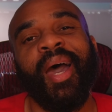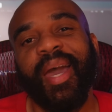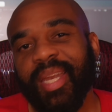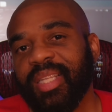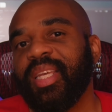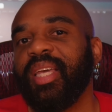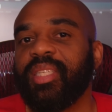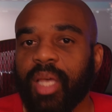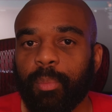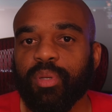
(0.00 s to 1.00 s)
I did take
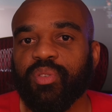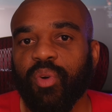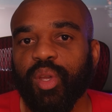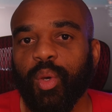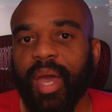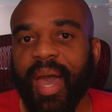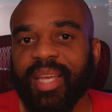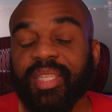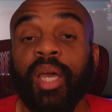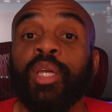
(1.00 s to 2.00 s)
samples for you guys